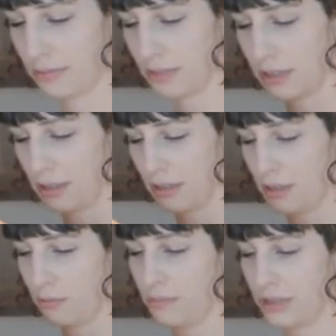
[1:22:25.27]
uh, in
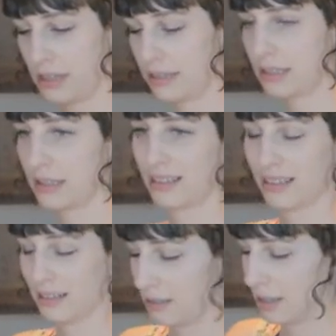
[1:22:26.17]
one piece
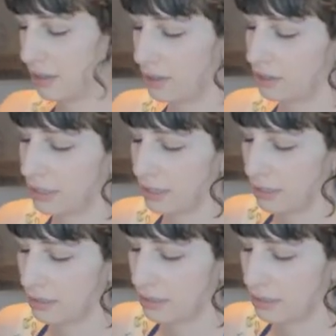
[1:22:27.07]
and not leaking,